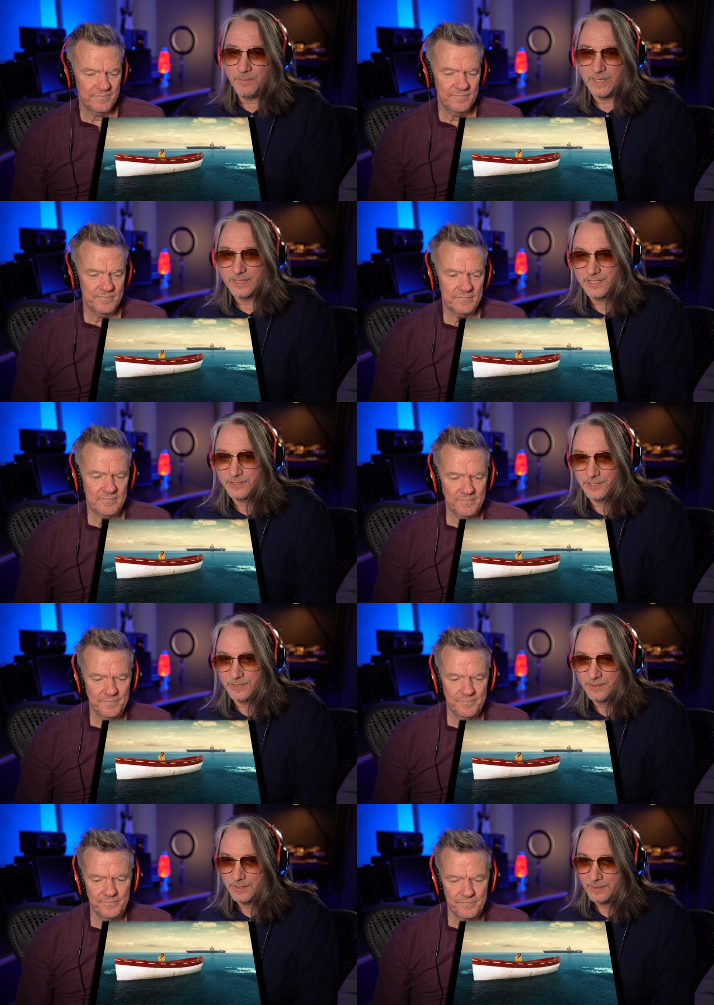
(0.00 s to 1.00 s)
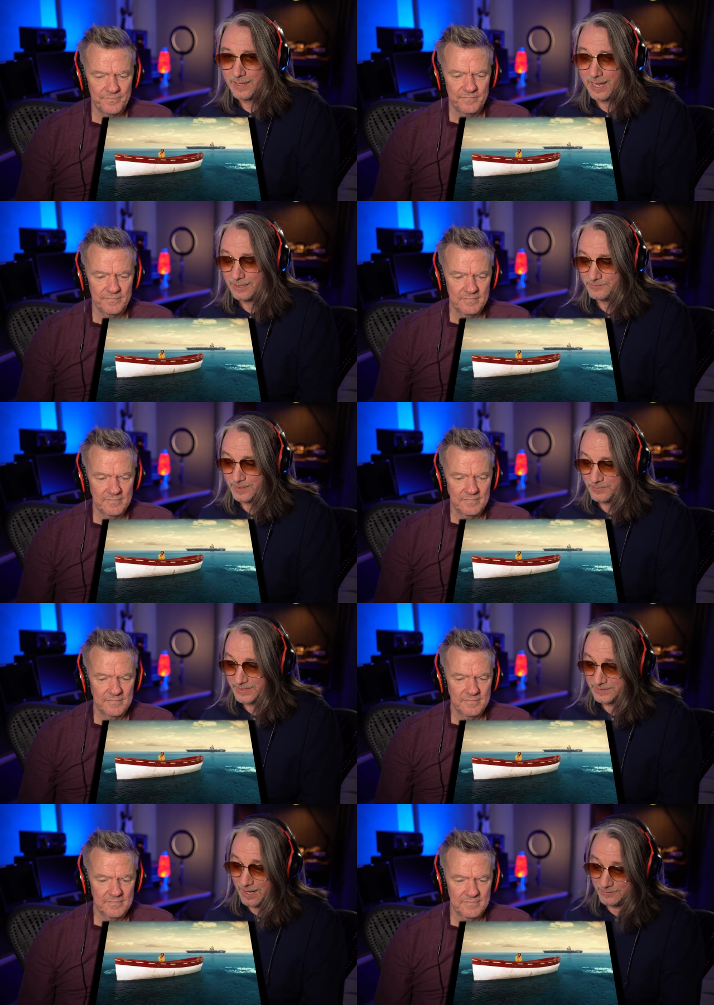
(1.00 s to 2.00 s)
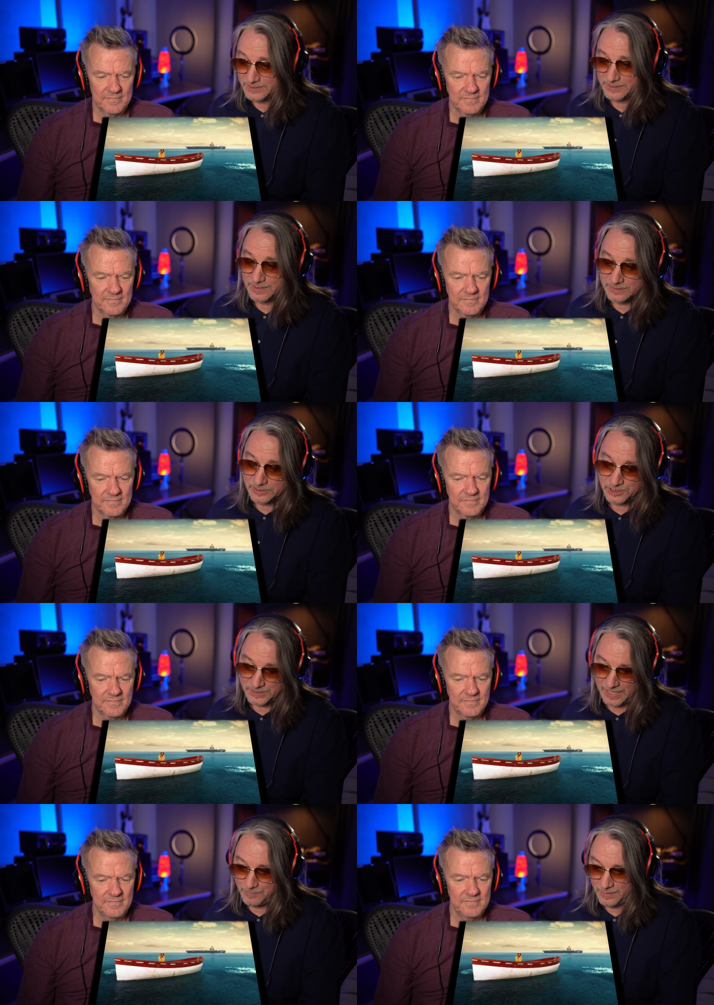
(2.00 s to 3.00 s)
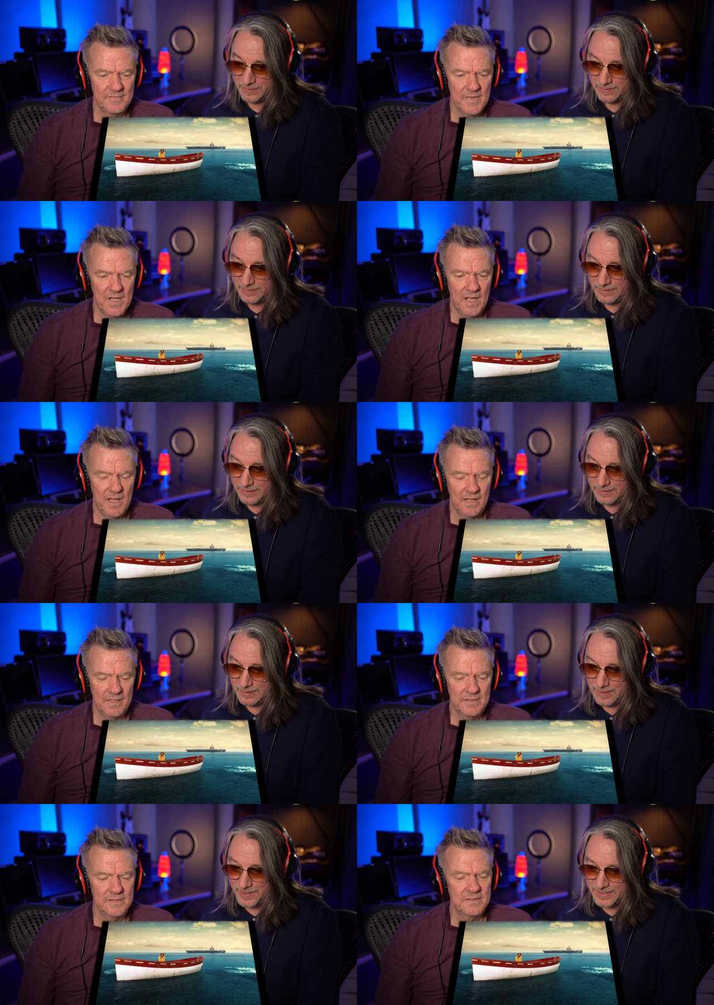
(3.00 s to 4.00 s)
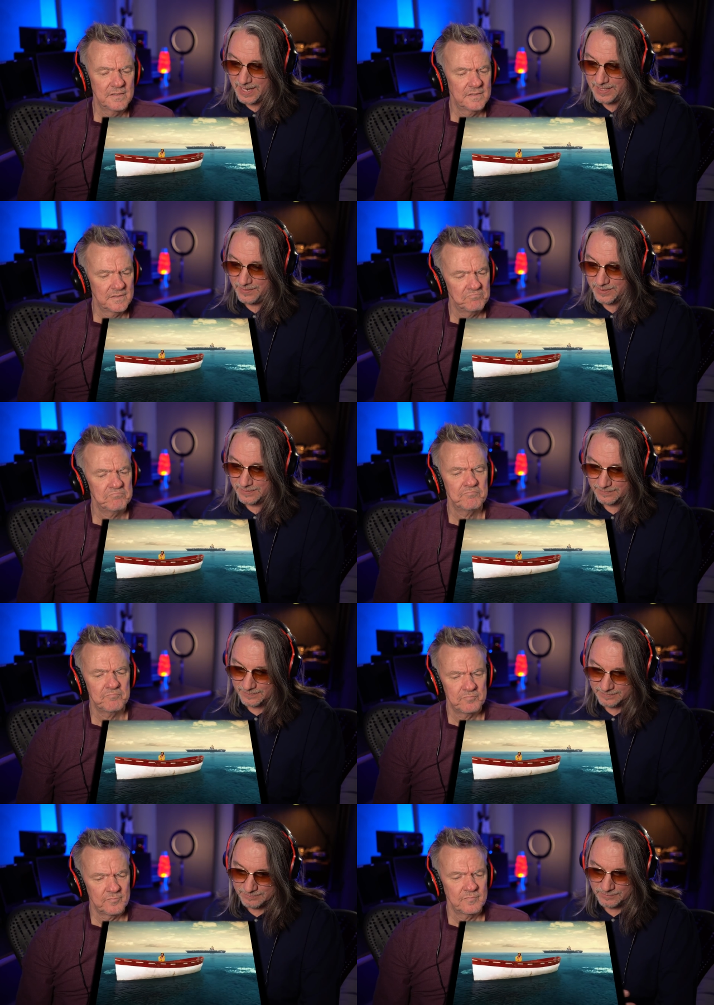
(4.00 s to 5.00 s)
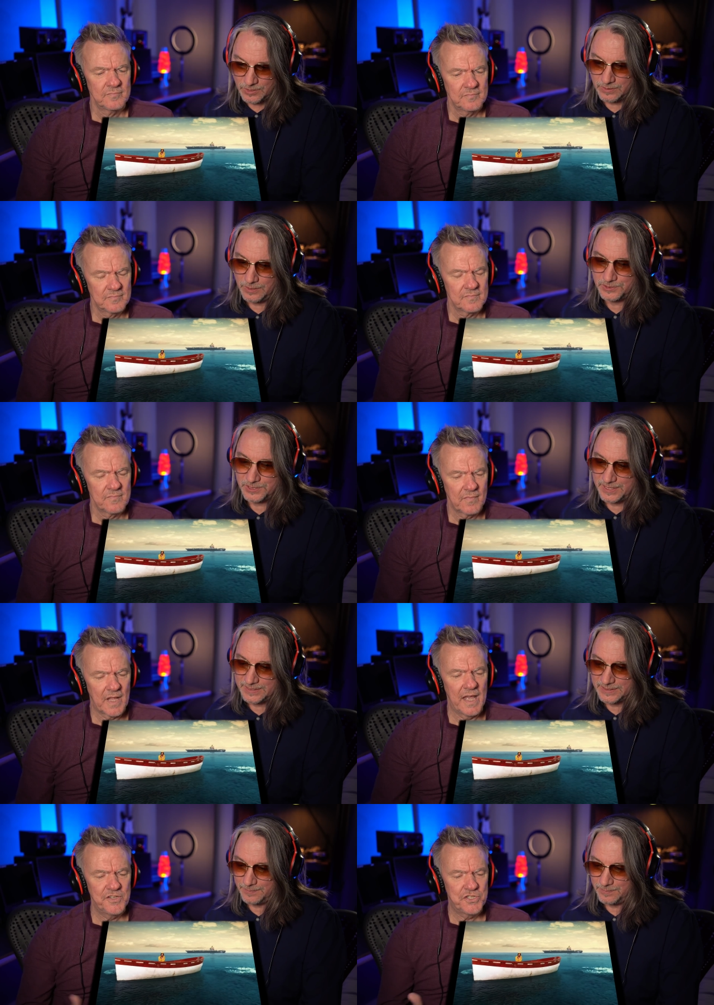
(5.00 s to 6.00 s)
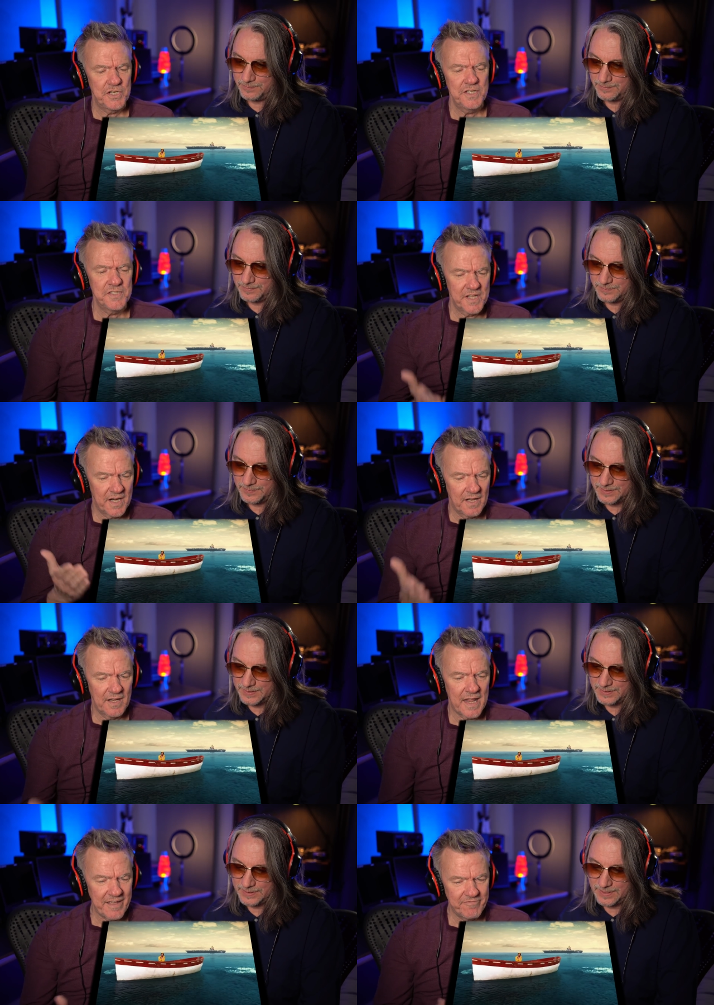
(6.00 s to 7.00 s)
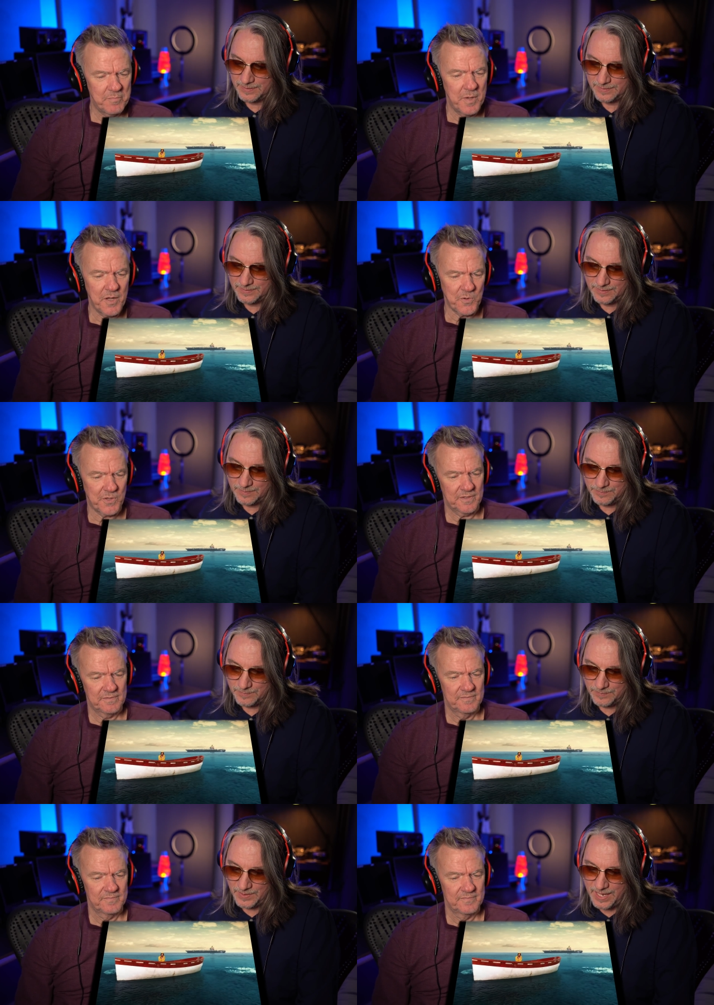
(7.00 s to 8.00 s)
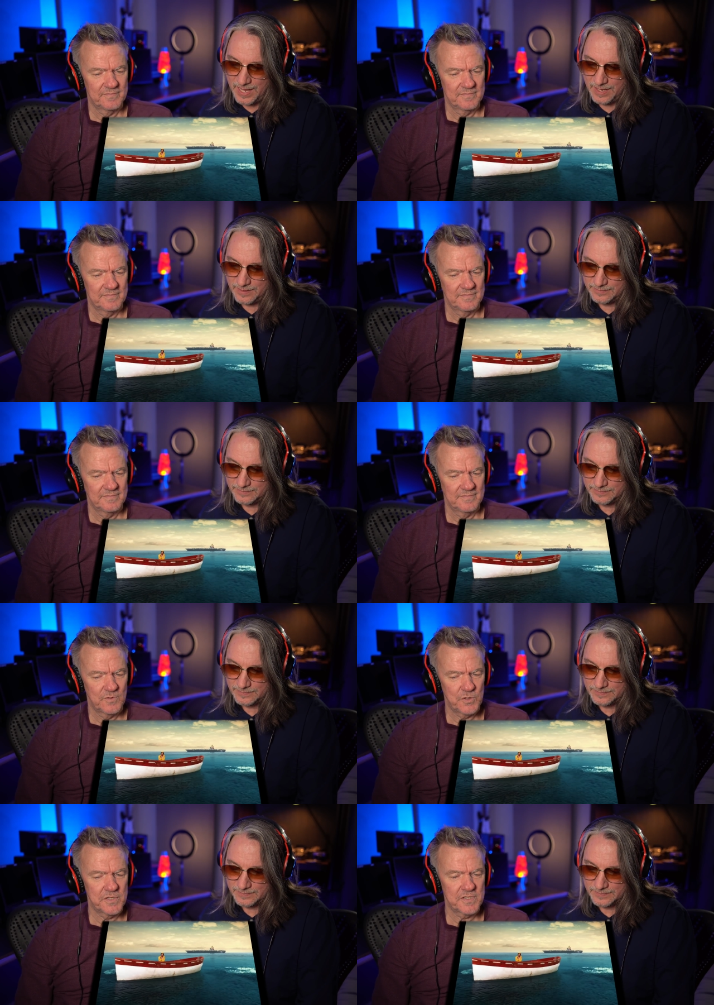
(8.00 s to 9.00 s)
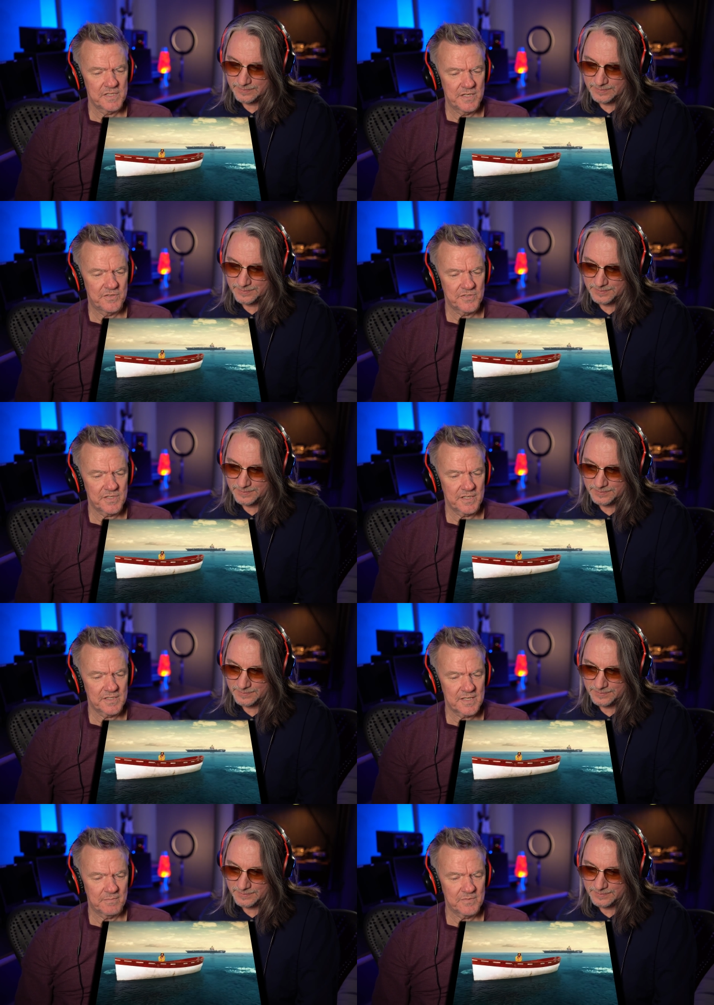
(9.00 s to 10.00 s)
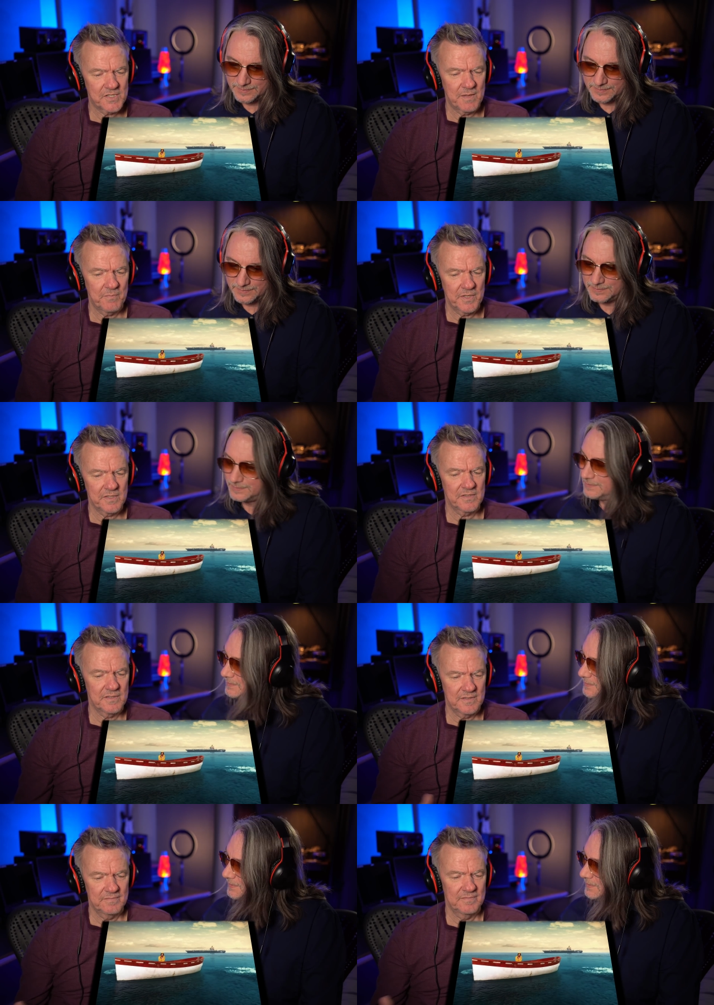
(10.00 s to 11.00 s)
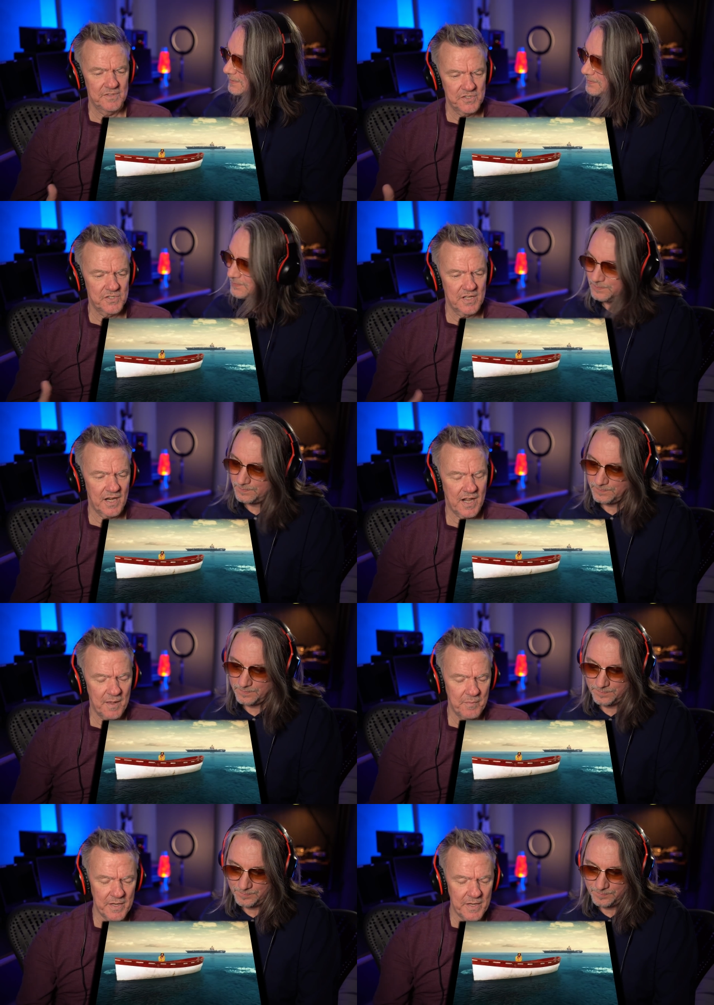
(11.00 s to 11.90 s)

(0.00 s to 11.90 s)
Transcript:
Speaker 1: a military outfit, but he's obviously on a ship. Yeah. I mean, not even close to anything. And
Speaker 2: she's in a lifeboat. Yeah. Which is interesting. So something, this is going to come